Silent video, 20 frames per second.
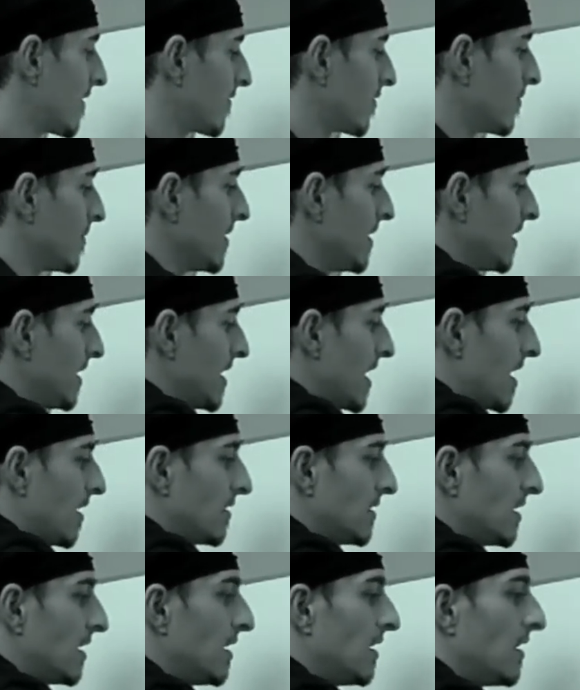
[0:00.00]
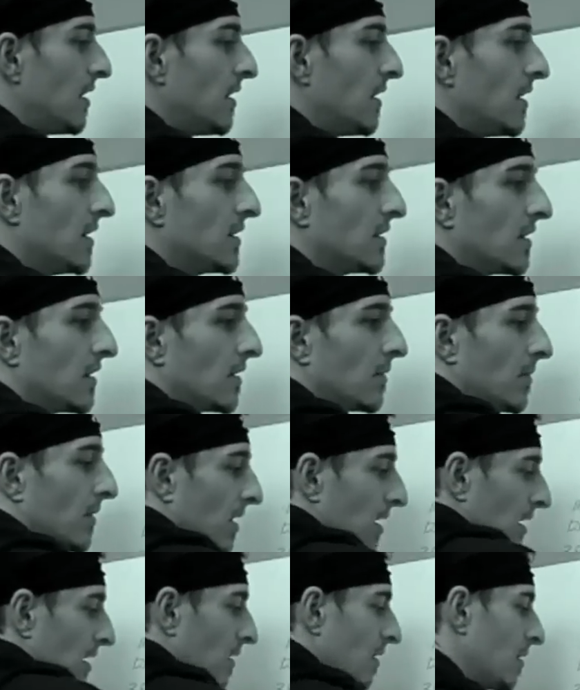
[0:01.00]
for me. Now dinner is gonna
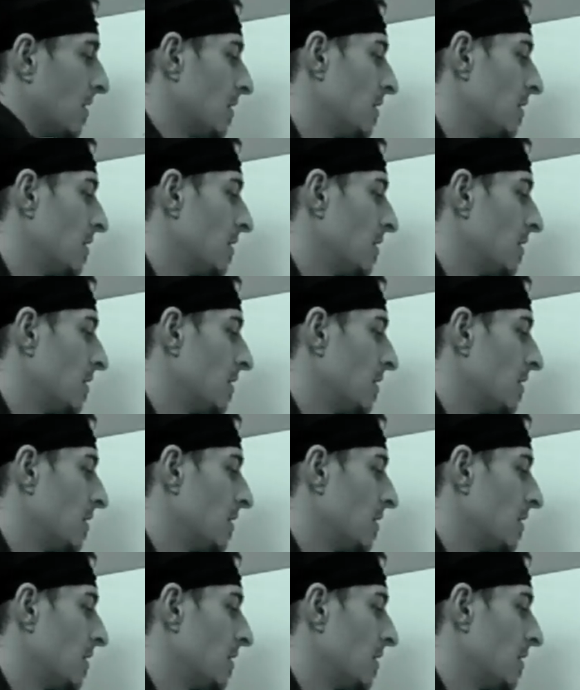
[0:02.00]
be,